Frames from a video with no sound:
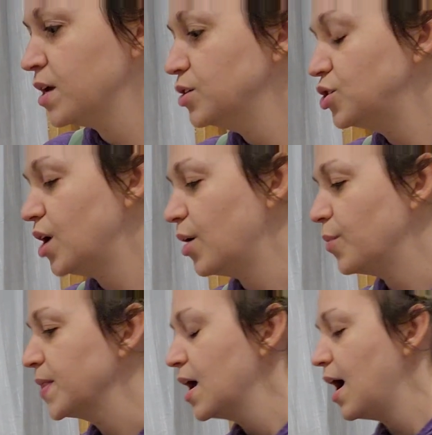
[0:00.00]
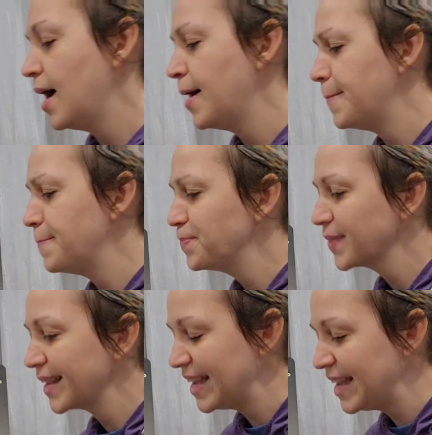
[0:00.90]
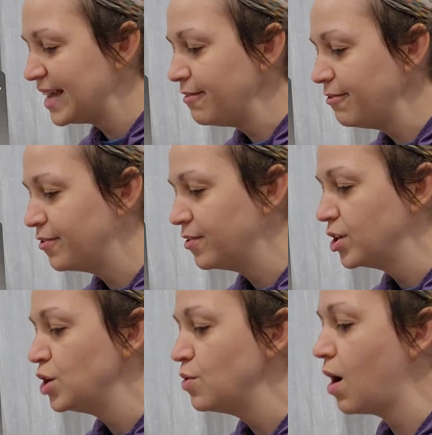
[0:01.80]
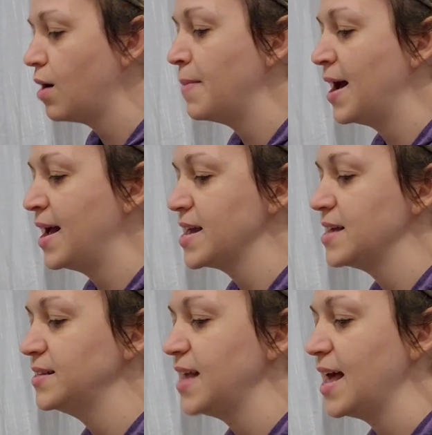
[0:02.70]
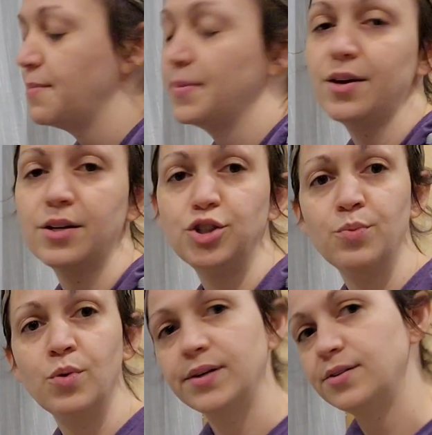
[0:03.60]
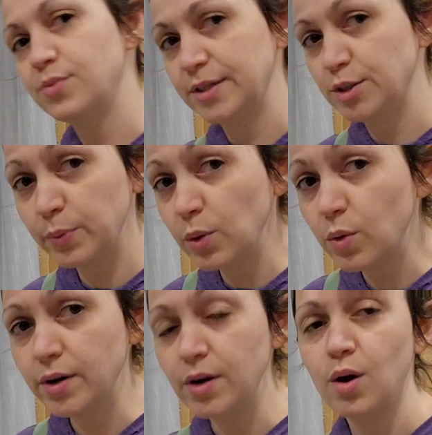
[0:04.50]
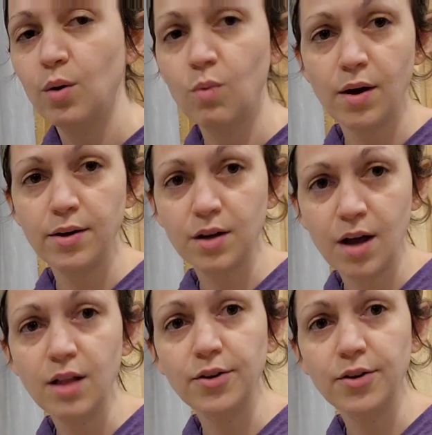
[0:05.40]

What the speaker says: So if you are buying a set because you're wanting to explore watercolor